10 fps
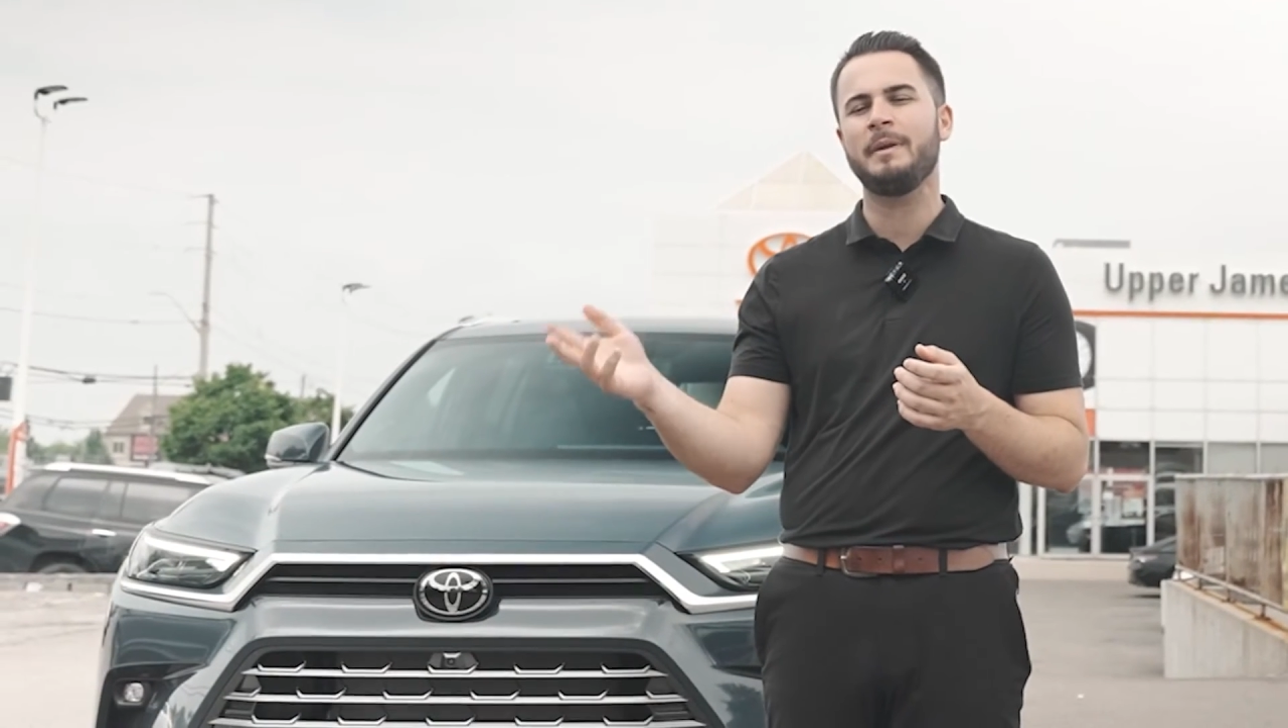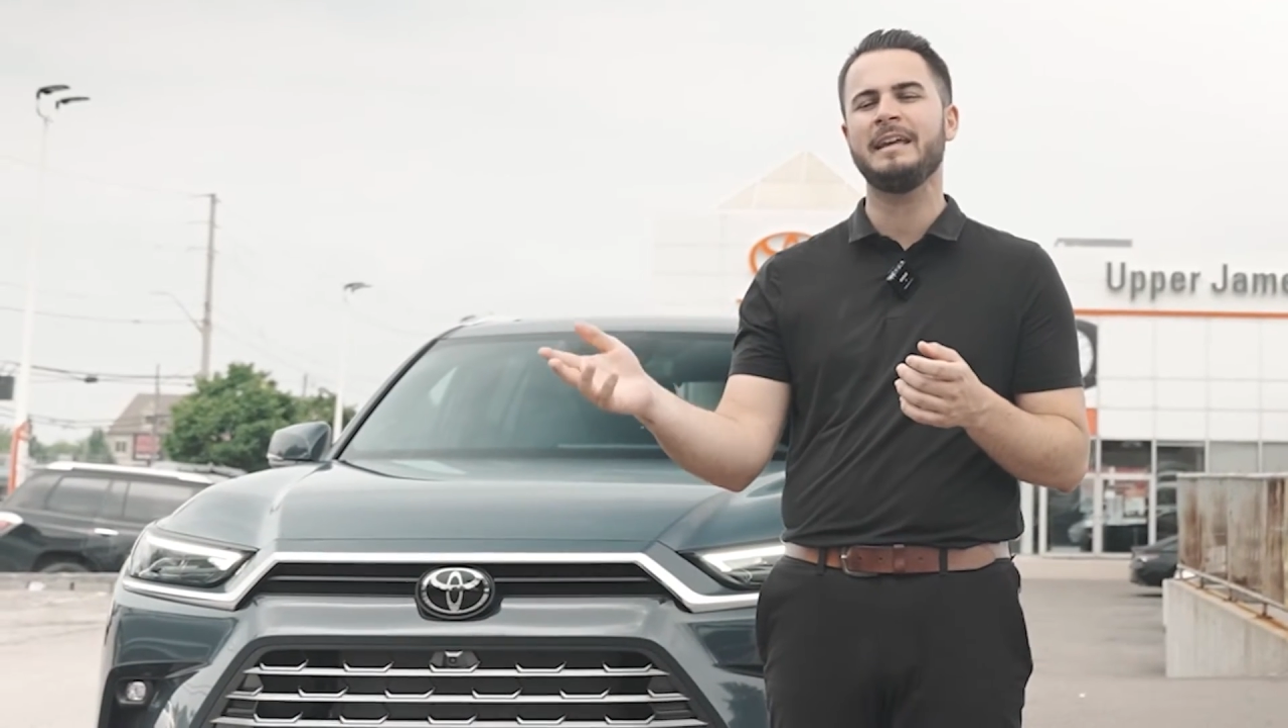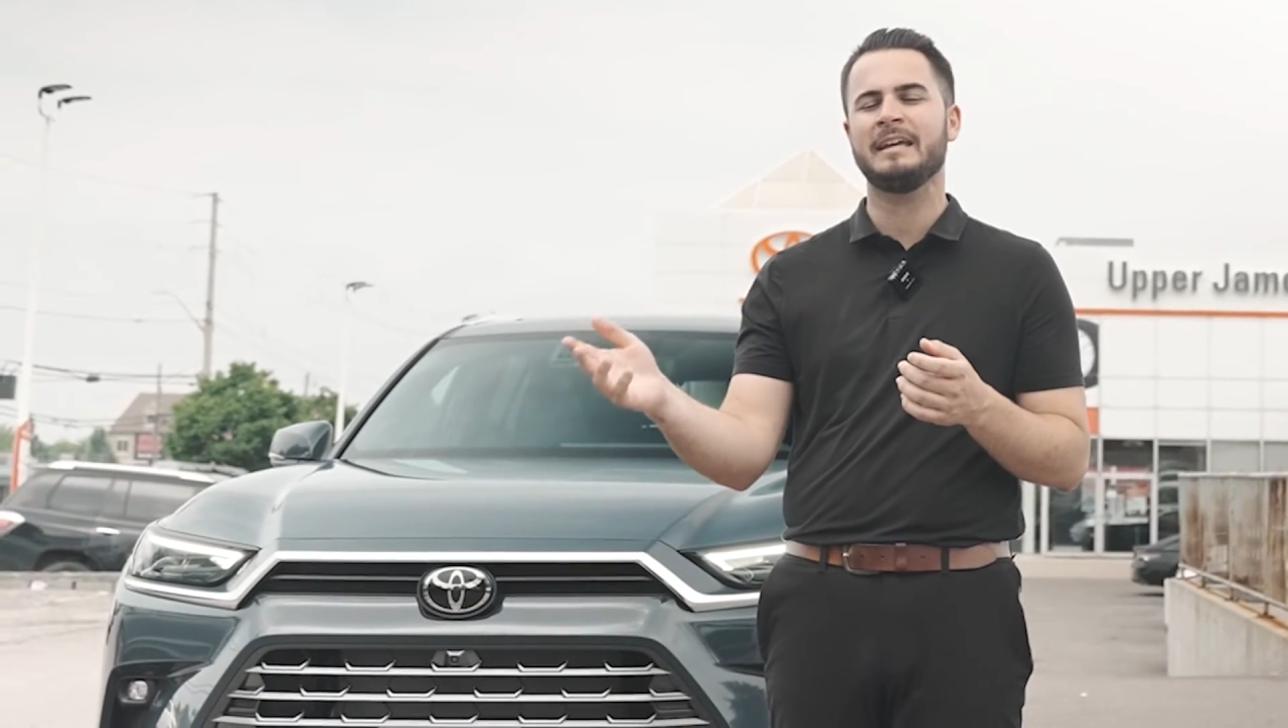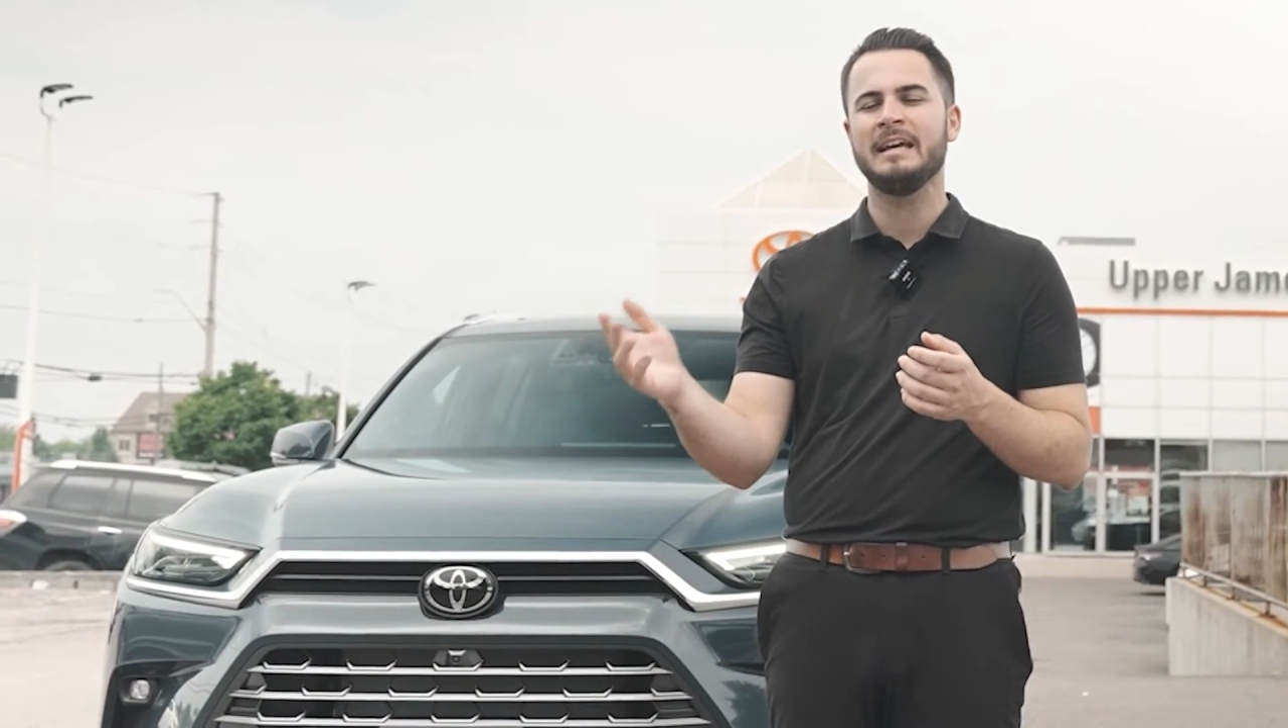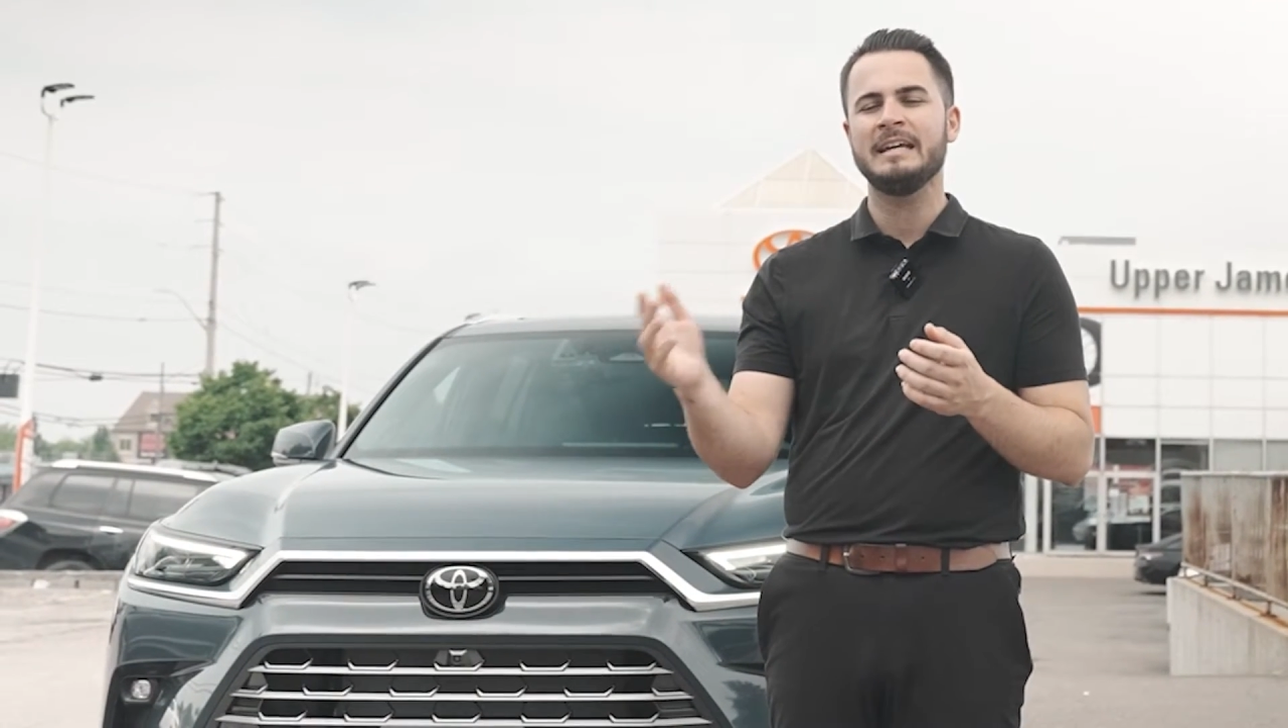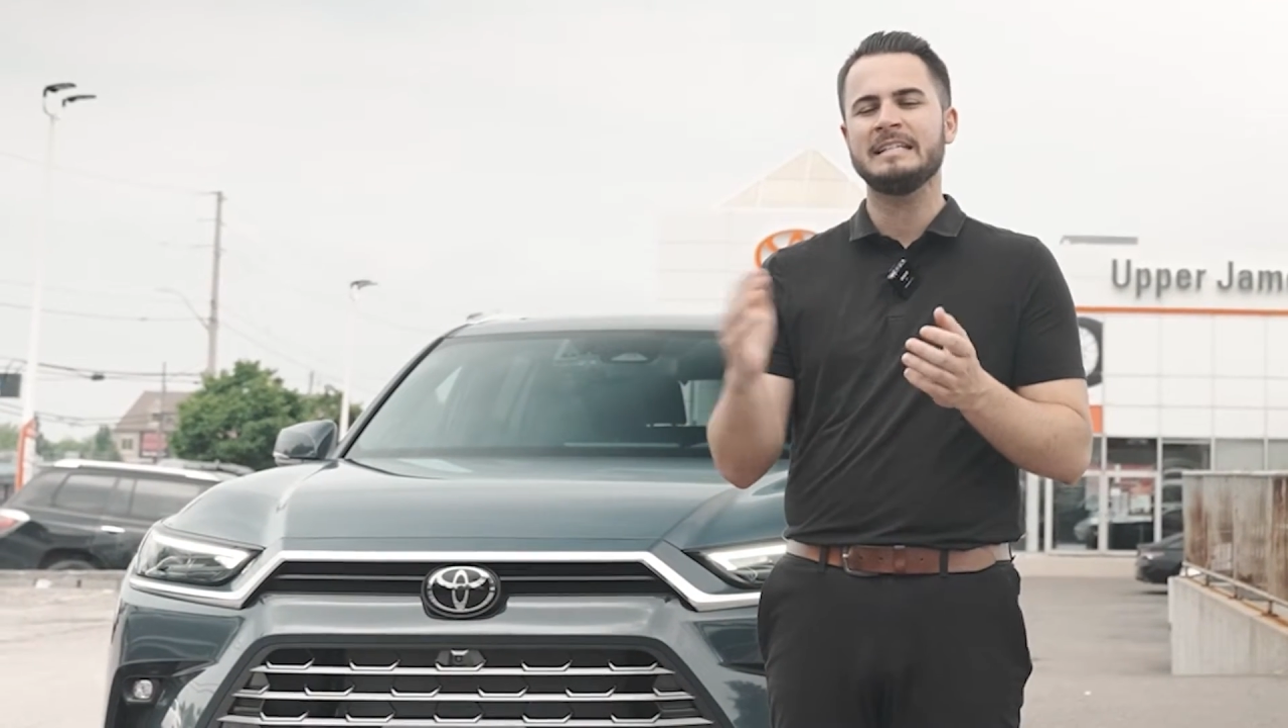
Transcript: peek,